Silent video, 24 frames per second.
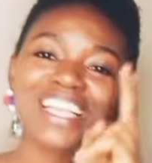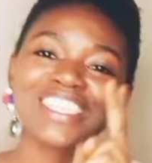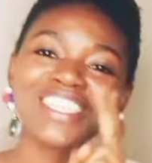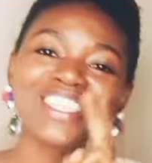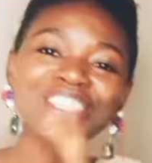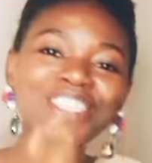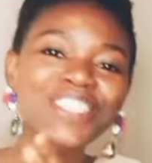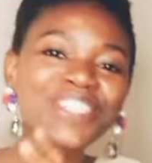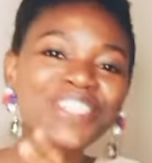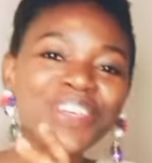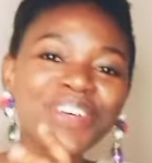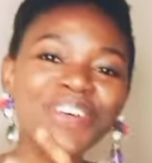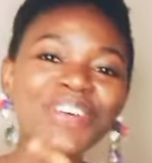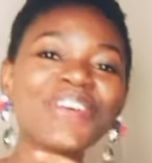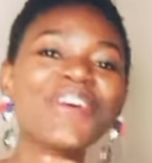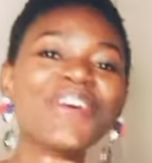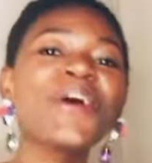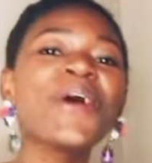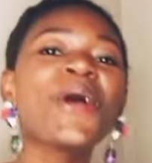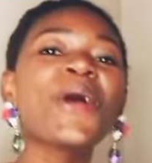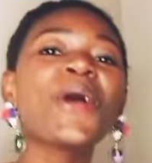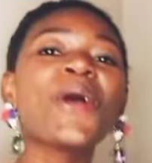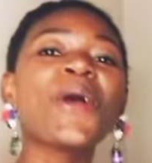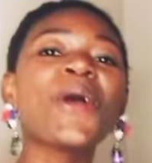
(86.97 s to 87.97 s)
So
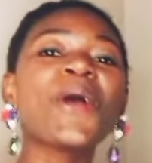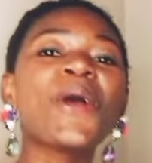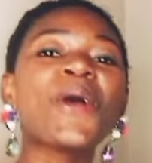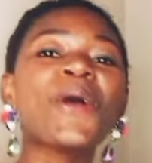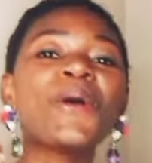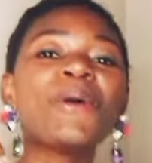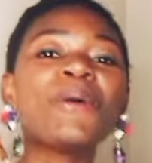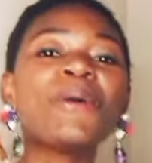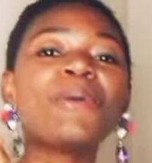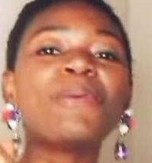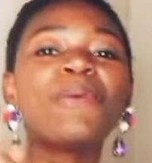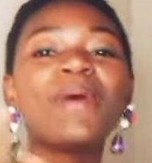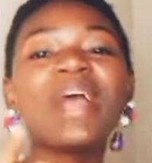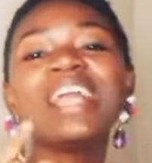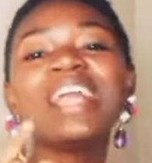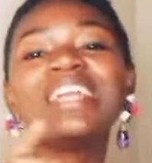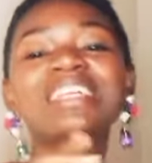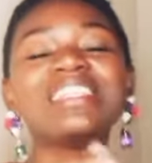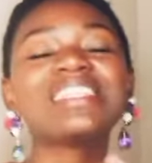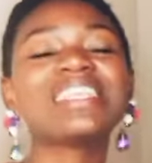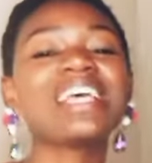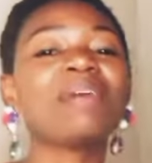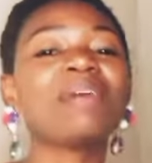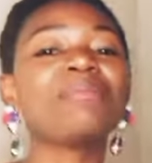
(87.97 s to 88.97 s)

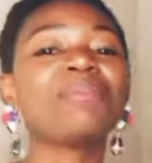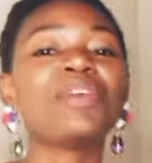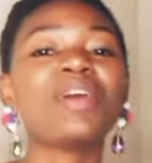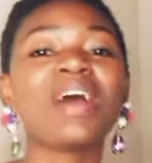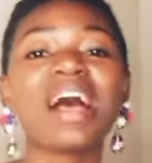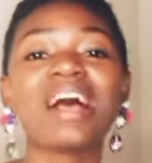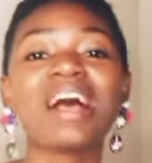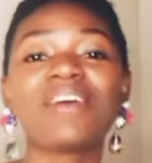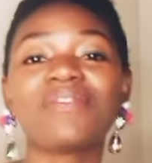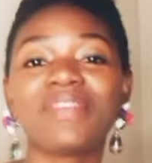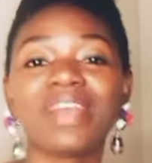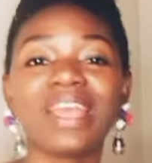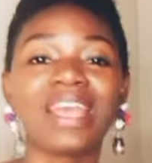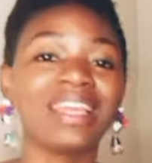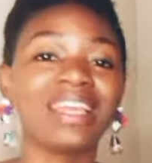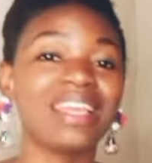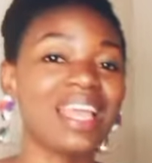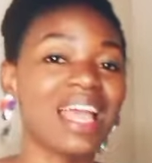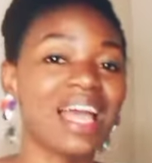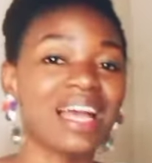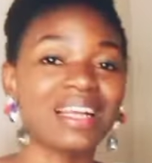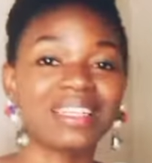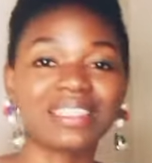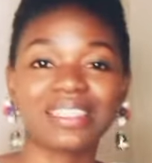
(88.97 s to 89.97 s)
anytime you have any
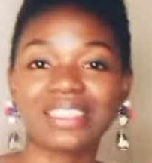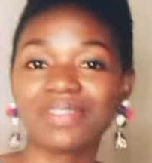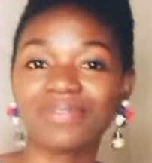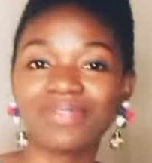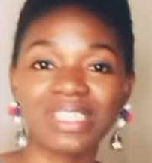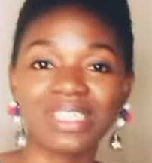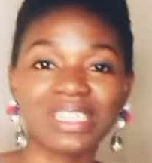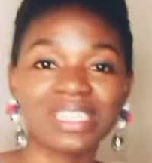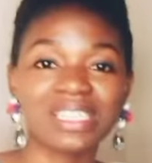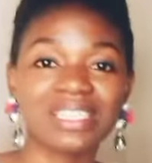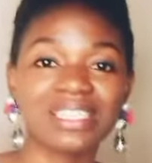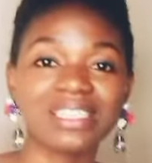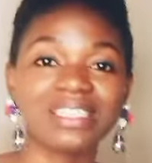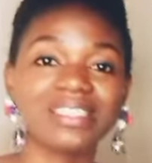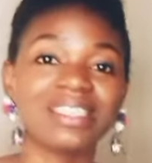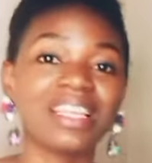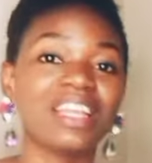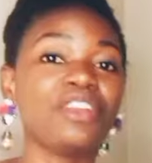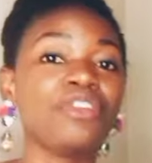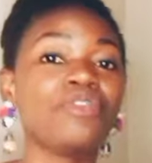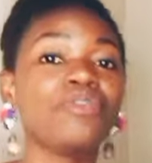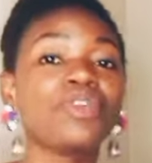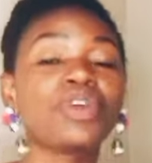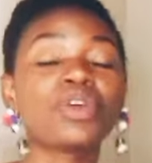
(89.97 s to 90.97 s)
activities,
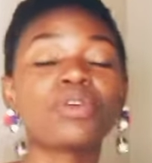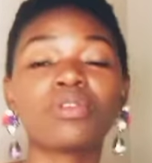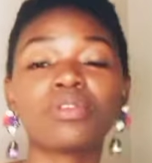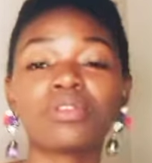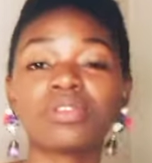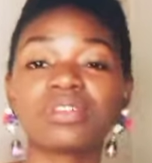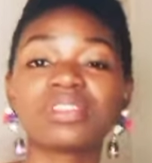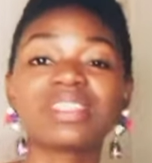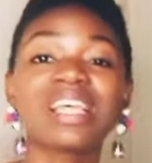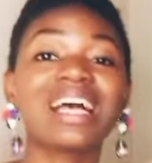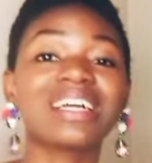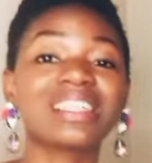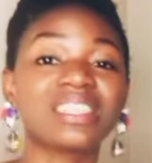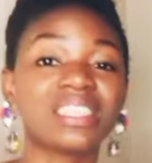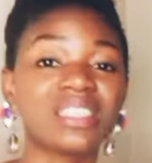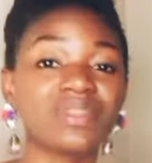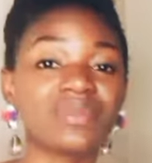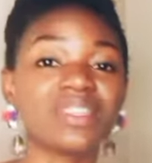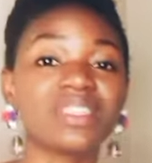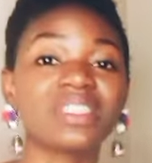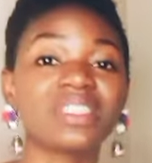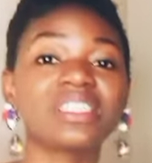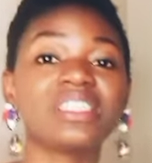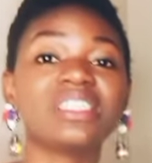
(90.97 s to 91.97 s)
any rigorous
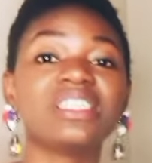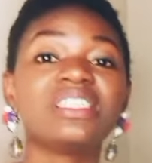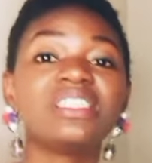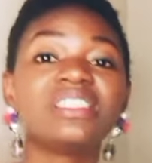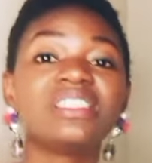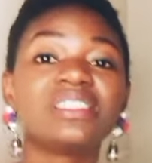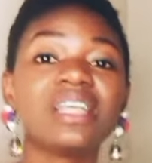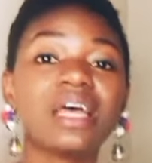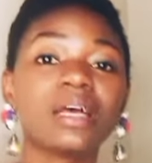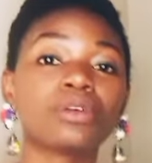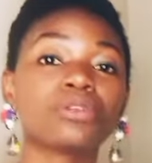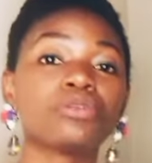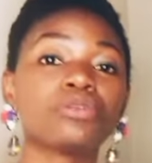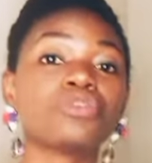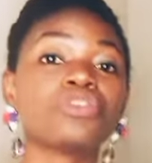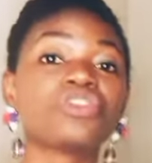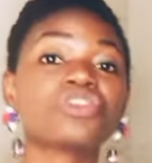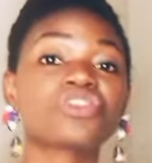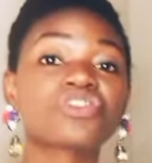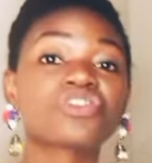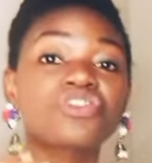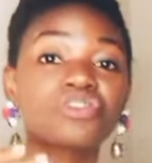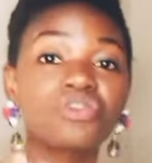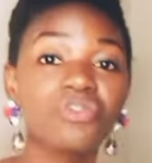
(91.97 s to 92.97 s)
activities that could
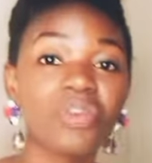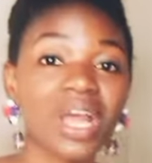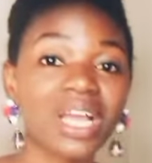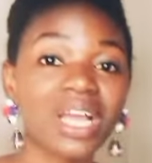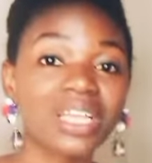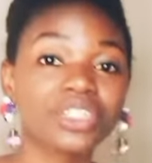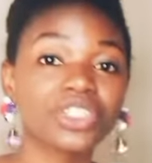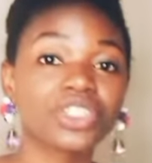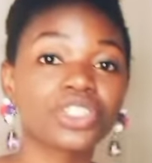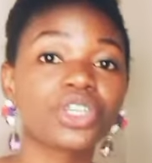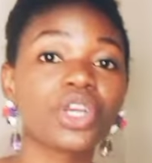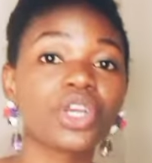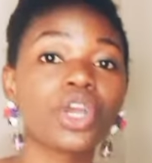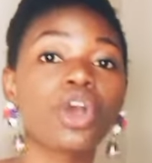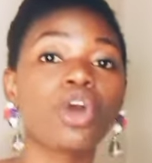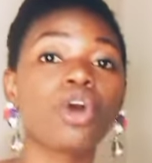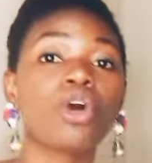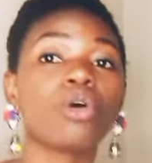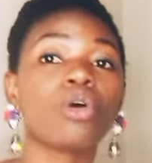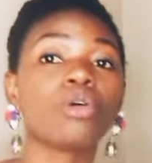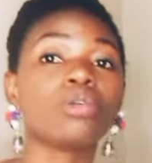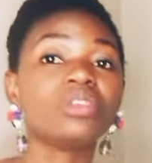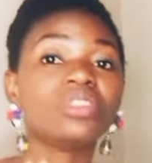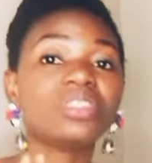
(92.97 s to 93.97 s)
scratch
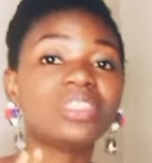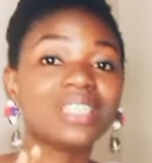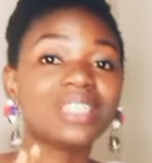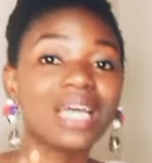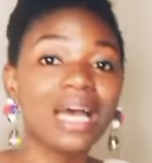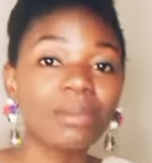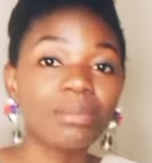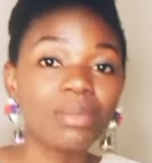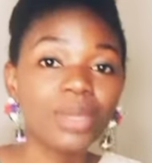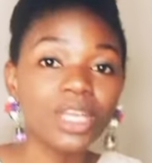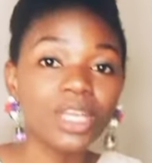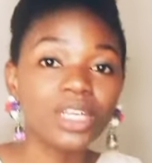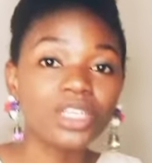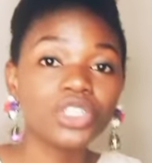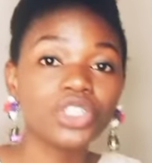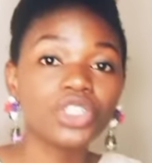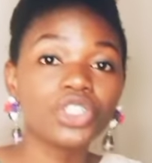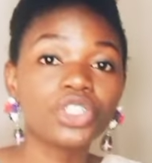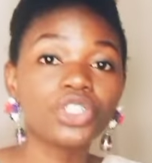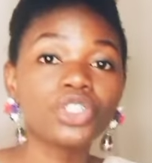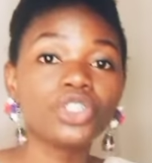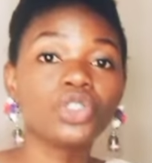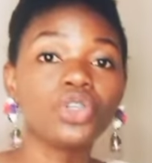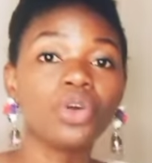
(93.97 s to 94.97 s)
or
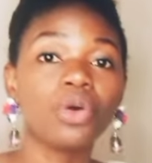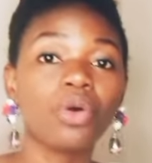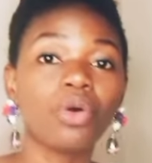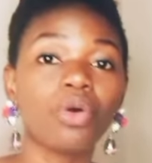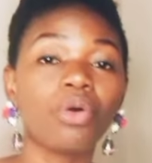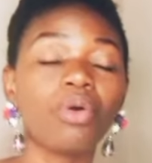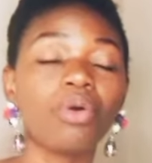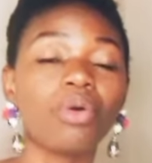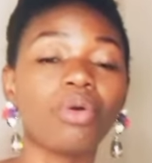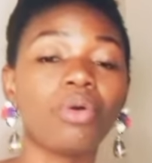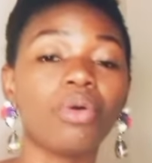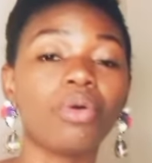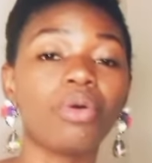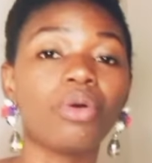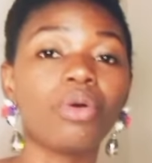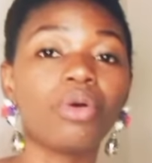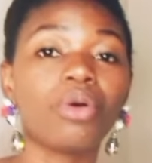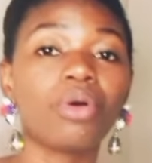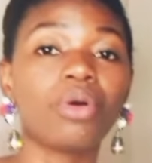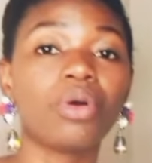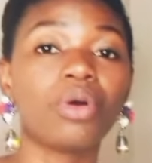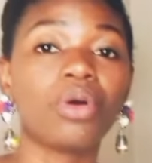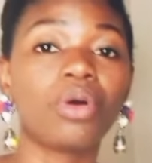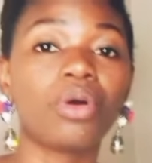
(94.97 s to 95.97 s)
damage your
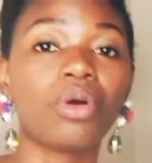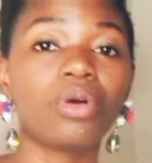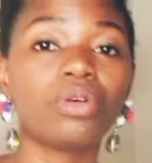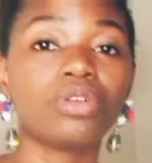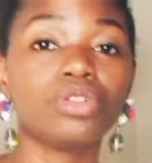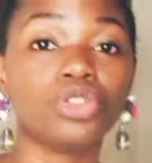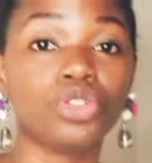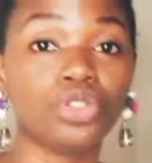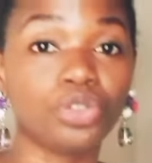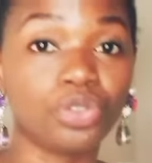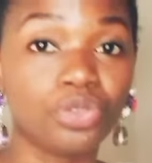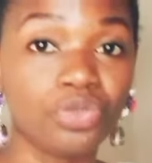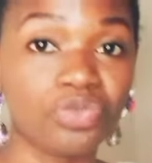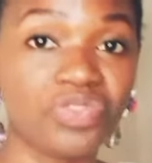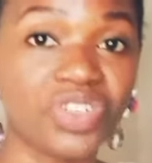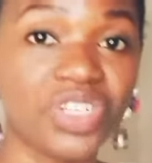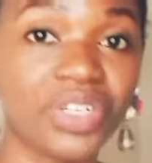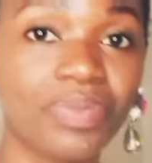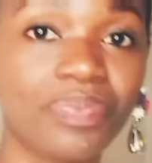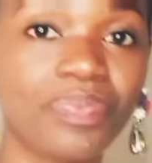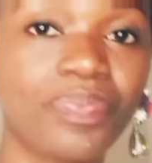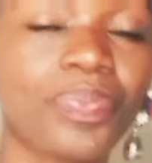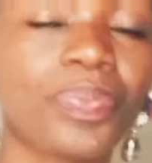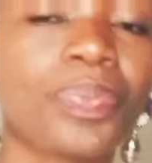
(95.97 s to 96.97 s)

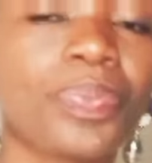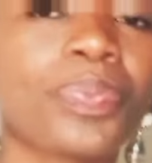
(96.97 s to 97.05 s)
jewelry,